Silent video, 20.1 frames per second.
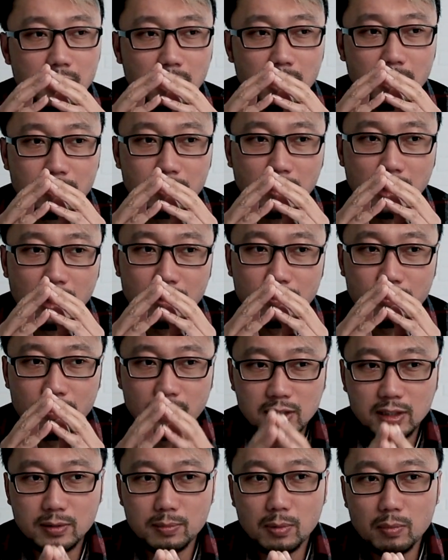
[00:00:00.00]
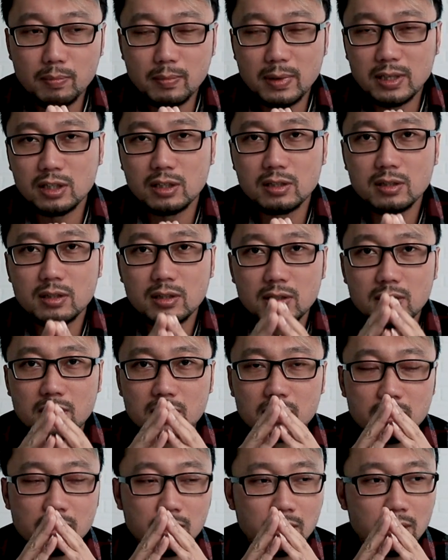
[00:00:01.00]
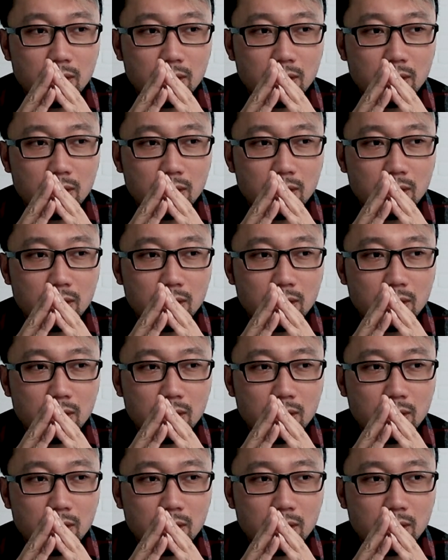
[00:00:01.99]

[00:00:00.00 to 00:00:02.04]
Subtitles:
and my Facebook Messenger,